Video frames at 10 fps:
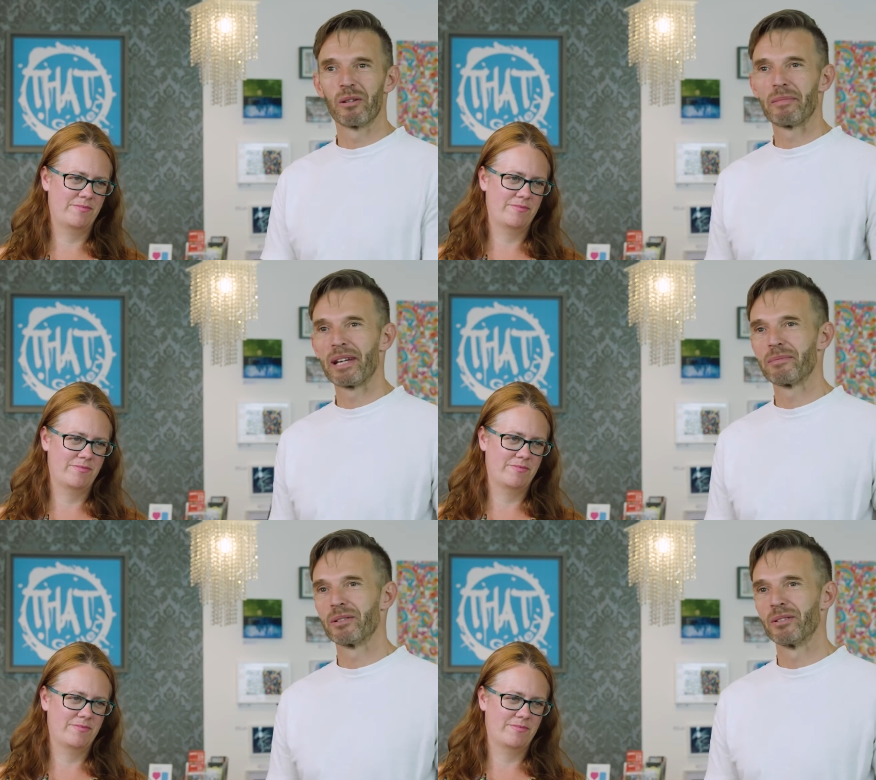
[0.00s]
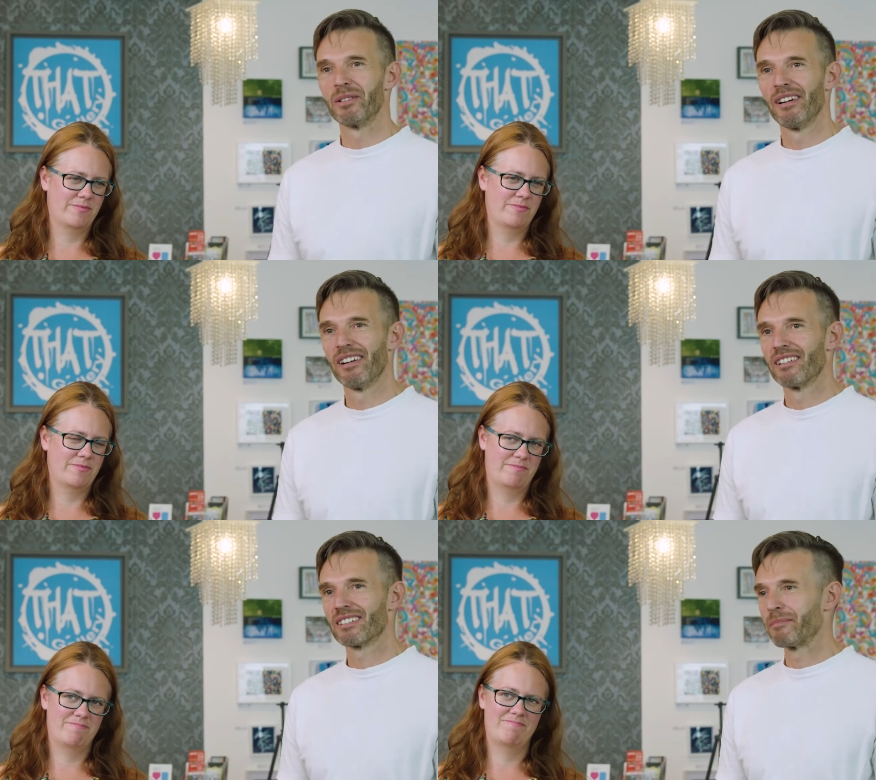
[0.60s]
Speaker 1: with people.
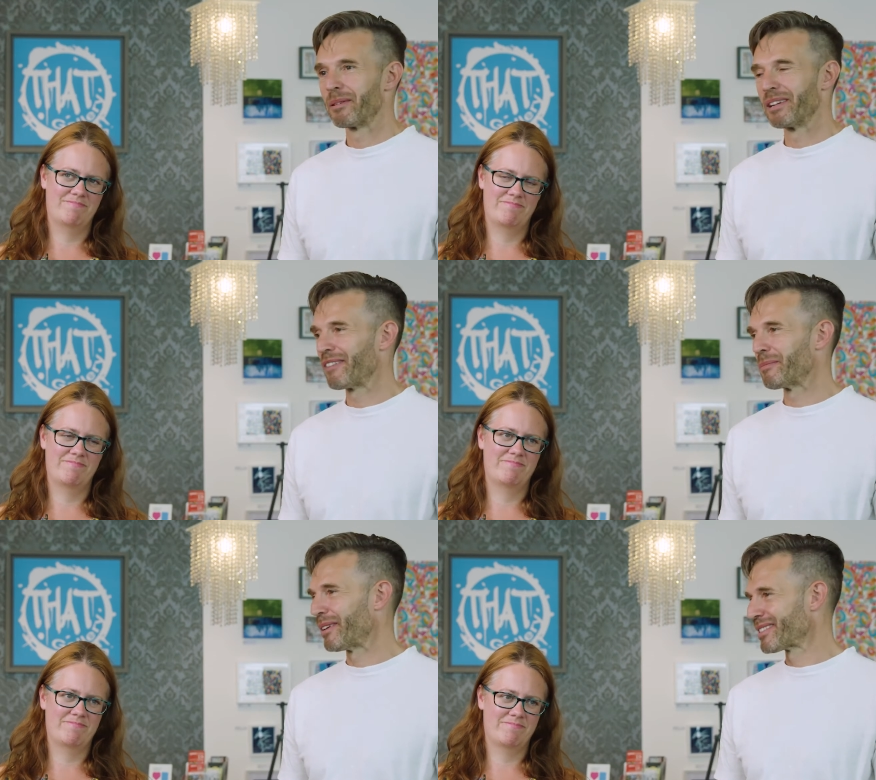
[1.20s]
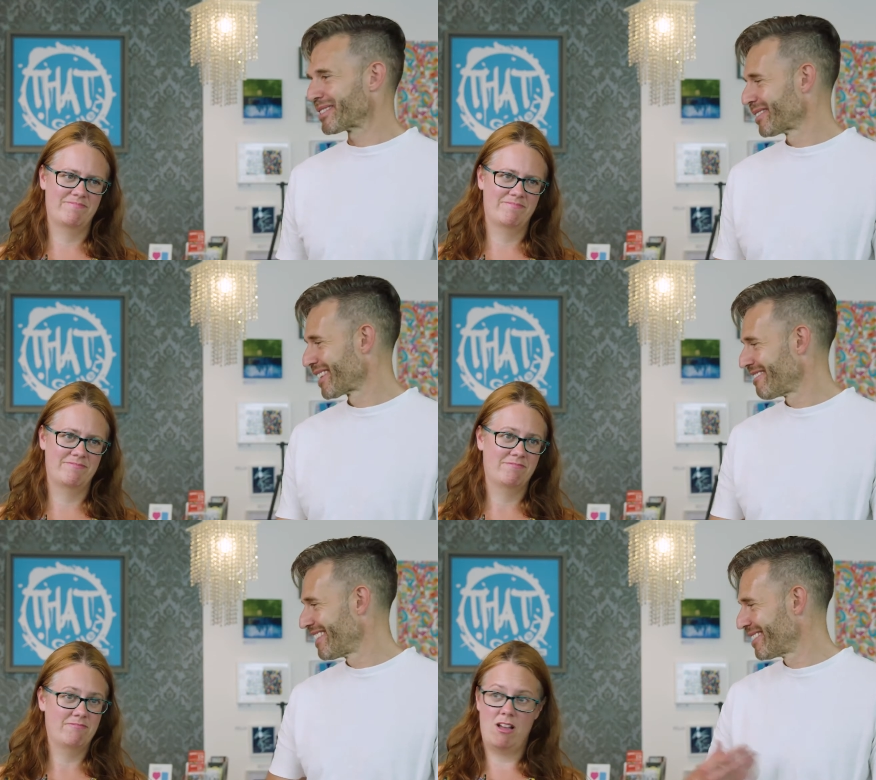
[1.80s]
Some people never buy at all
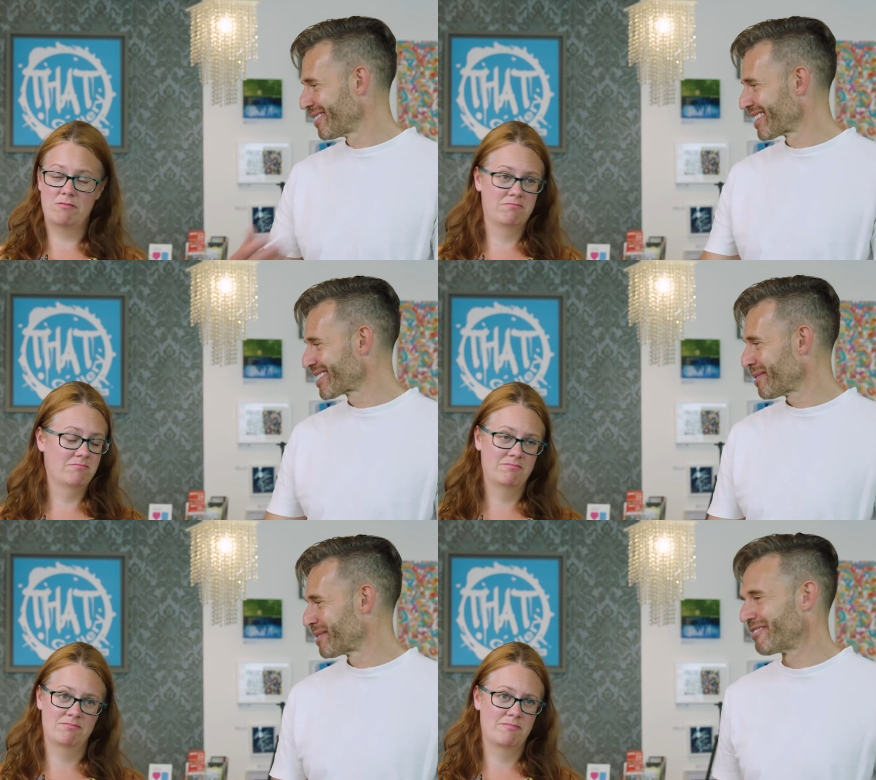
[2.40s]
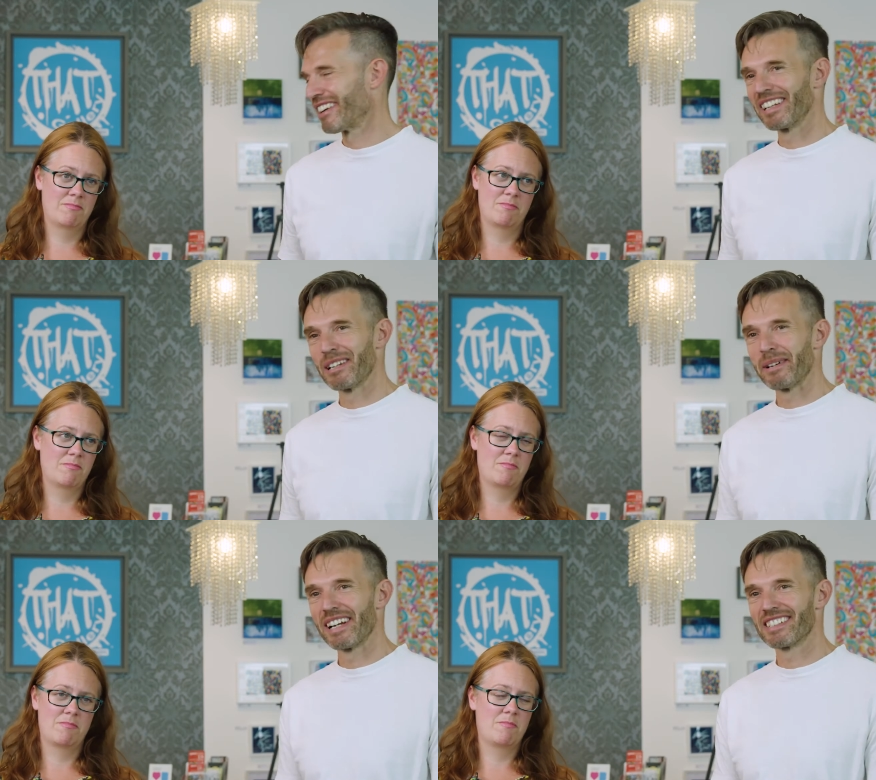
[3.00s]
and they're in all the time on a
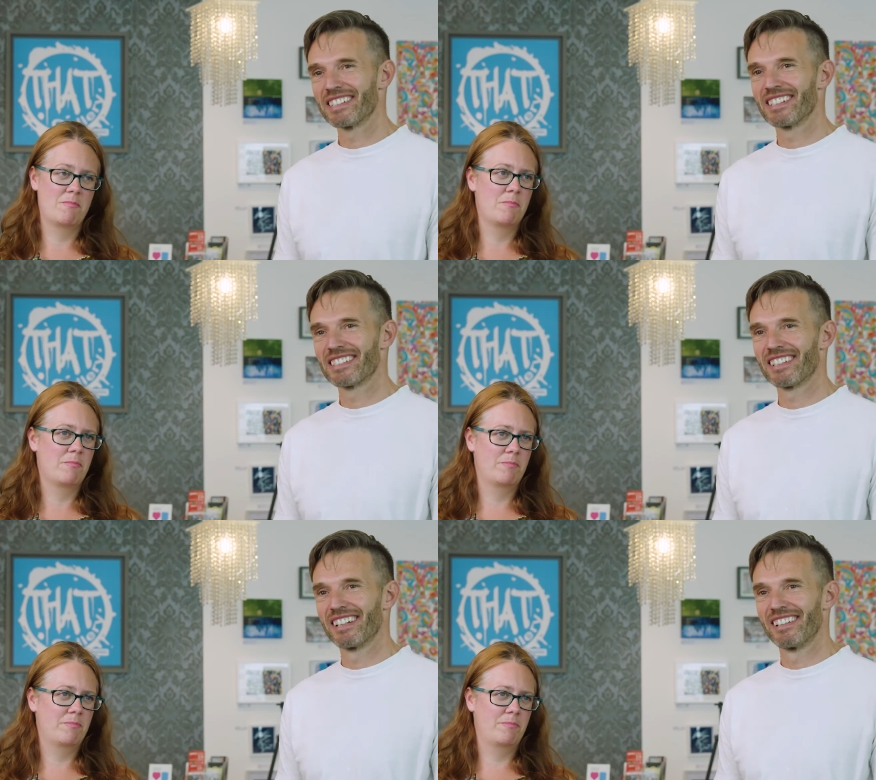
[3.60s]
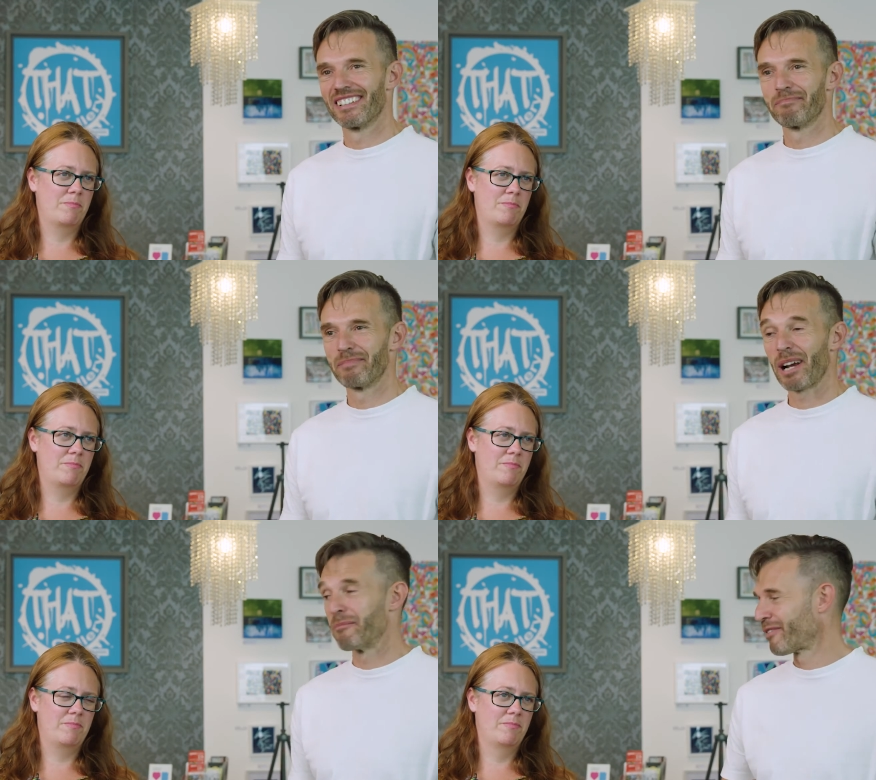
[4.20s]
regular basis and
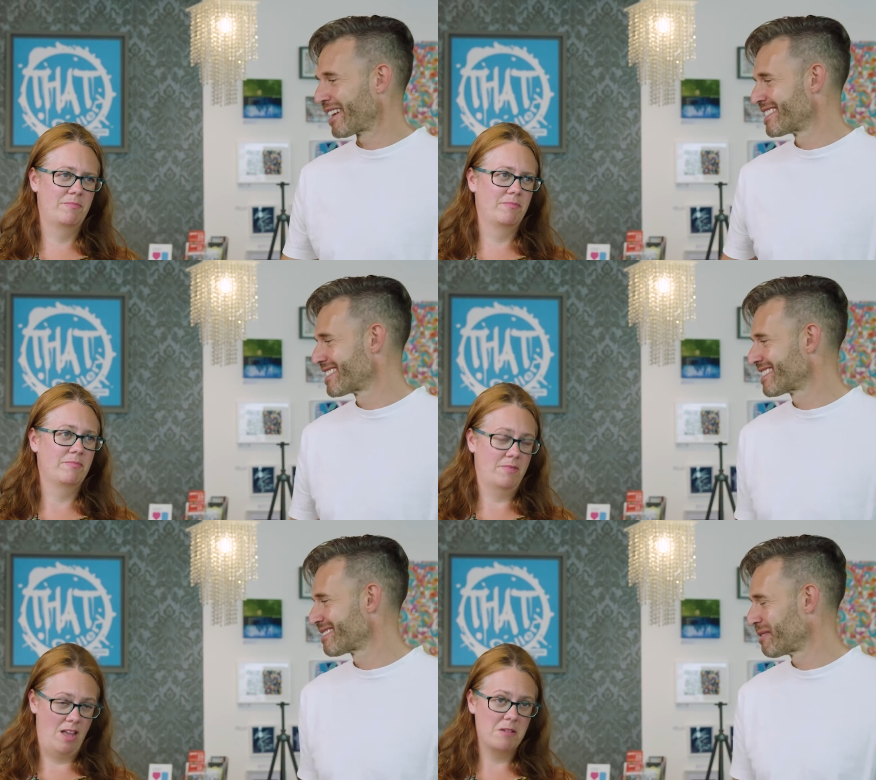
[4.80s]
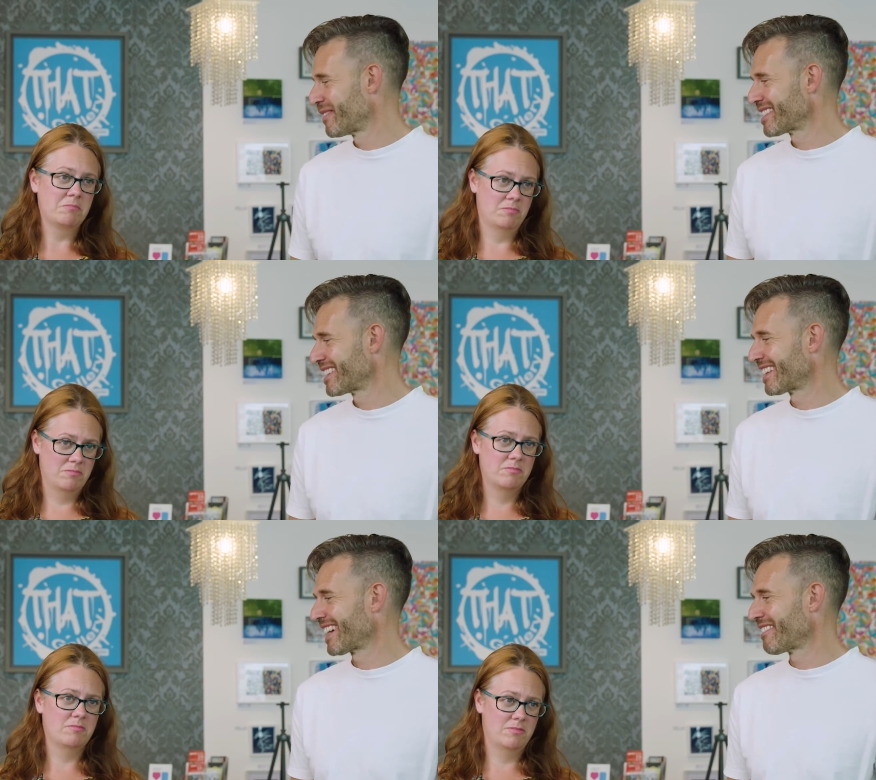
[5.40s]
become friends yeah. with us
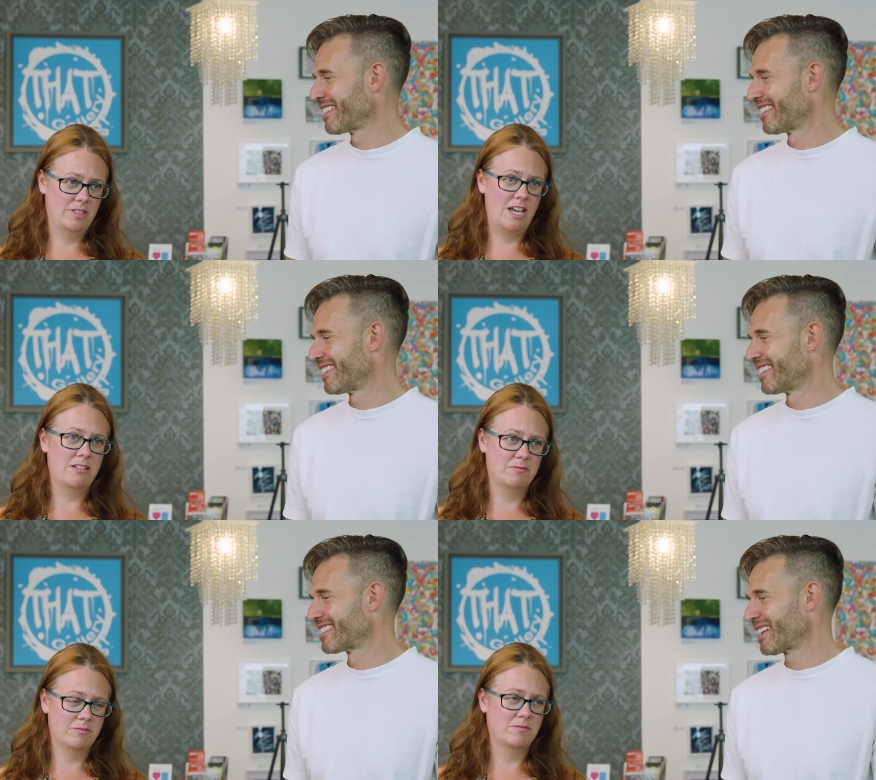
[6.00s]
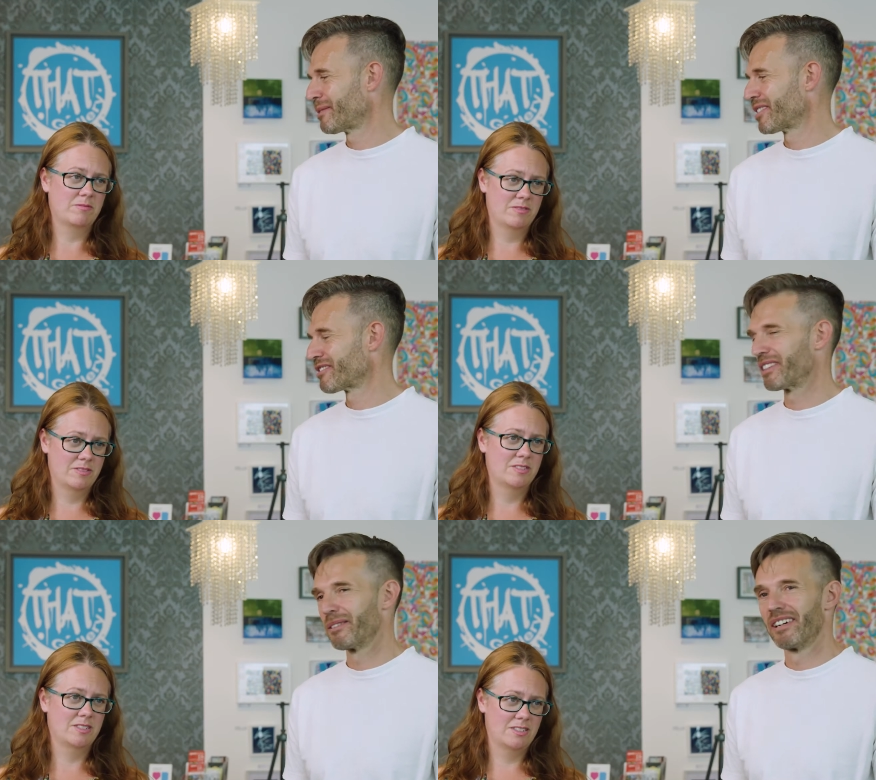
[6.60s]
in the gallery, yeah. don't they? So that
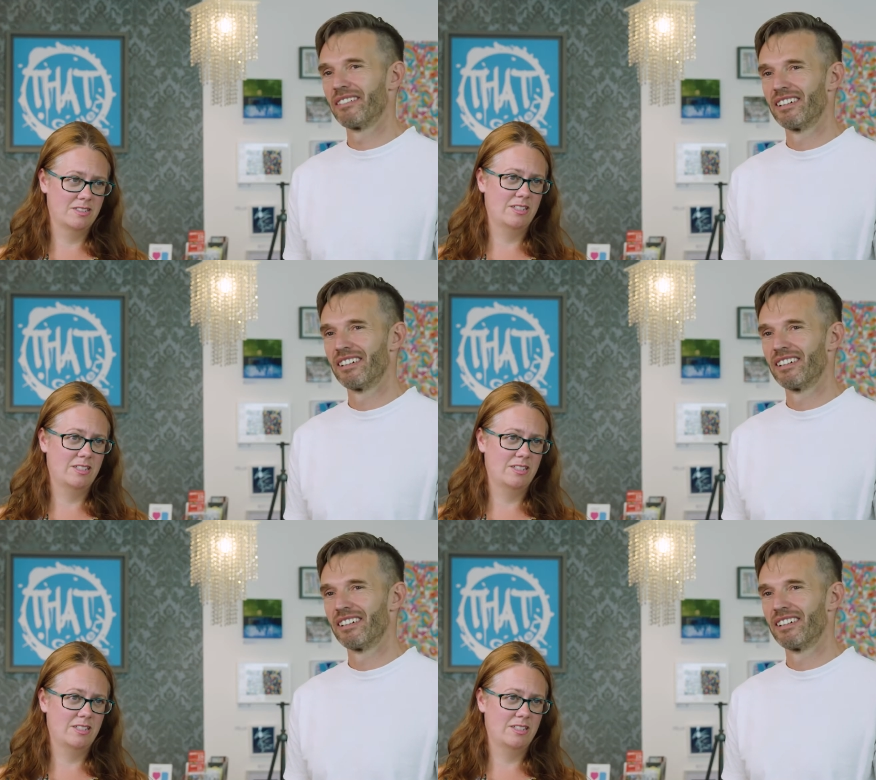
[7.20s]
works really well.